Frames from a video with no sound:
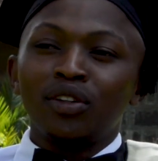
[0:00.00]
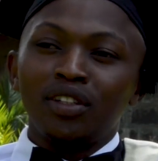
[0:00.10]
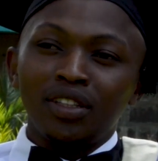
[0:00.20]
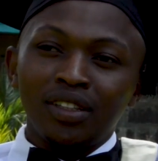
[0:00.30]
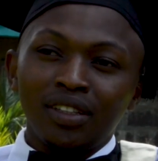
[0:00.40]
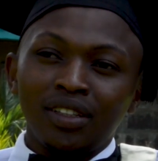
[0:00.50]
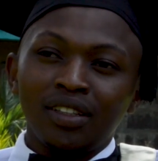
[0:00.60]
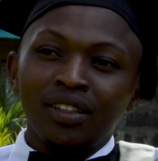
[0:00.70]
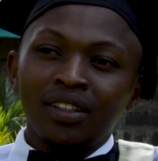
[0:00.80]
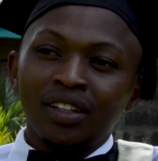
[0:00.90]

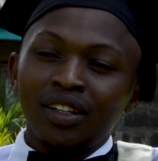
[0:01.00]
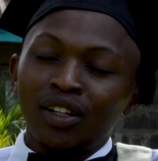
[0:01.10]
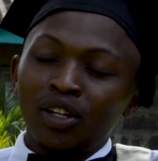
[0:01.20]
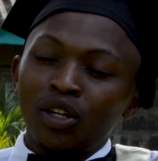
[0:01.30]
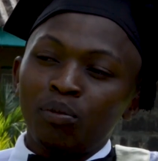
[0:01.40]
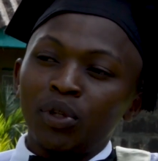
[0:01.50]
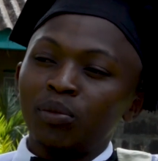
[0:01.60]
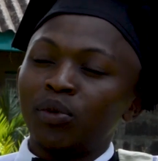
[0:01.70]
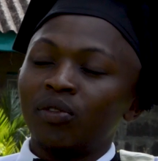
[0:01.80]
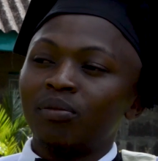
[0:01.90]
the
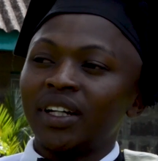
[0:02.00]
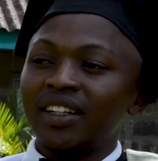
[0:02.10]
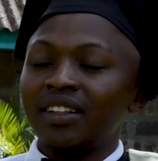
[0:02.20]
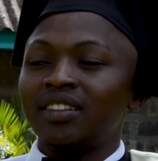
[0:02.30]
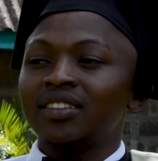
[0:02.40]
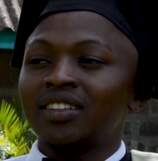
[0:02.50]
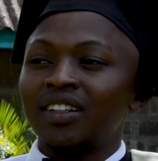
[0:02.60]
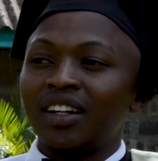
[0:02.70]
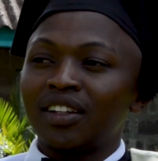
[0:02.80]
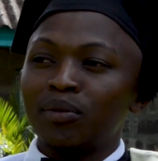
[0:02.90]
people of my age,
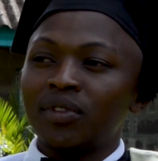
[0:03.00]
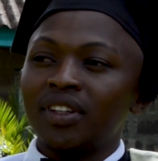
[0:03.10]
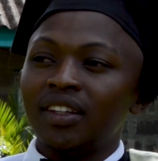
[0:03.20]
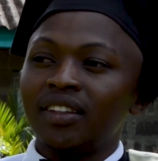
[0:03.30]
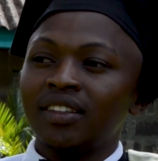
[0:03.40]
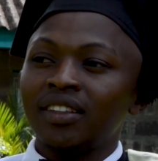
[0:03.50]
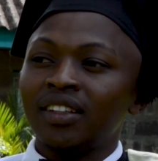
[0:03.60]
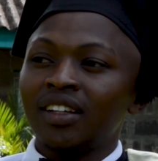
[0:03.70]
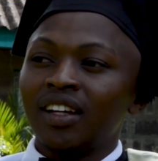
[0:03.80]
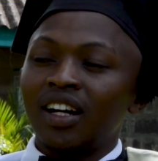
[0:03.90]
at times they
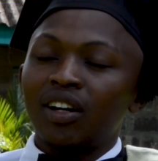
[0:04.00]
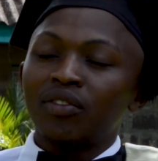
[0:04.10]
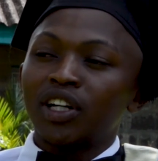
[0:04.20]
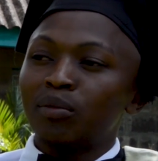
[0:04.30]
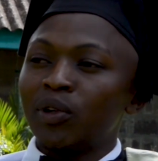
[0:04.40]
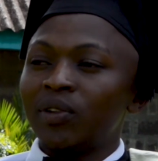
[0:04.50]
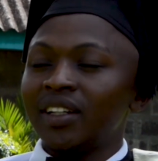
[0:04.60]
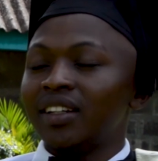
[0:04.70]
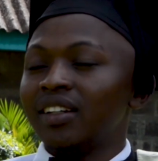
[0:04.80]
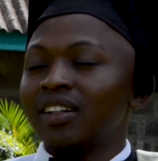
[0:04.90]
have come
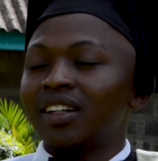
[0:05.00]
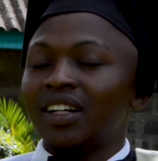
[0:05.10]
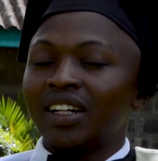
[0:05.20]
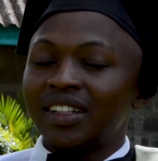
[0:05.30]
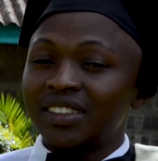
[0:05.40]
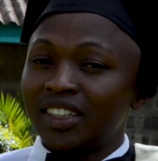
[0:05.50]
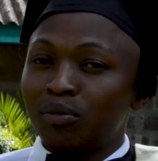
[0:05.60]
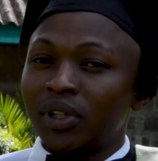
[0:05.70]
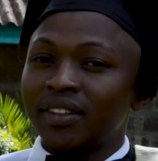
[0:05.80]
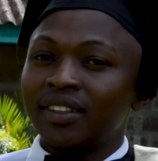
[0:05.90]
out in large
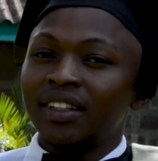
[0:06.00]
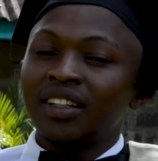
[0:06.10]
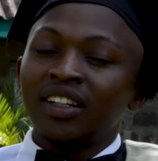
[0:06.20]
numbers